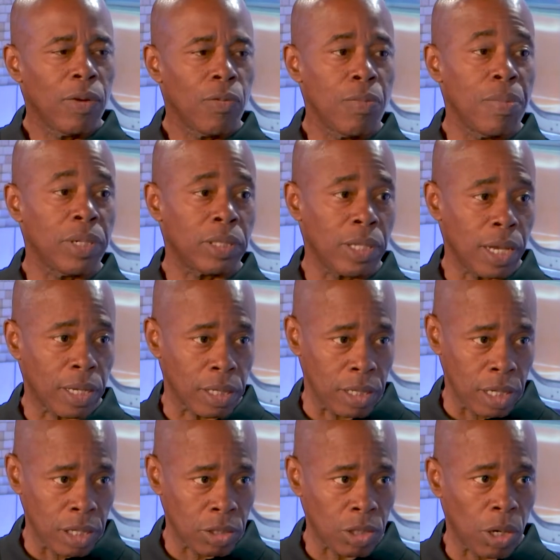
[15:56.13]
We must take an
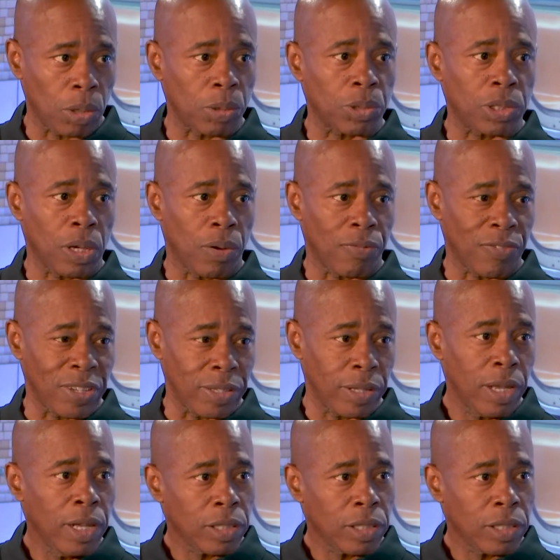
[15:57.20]
internal selfie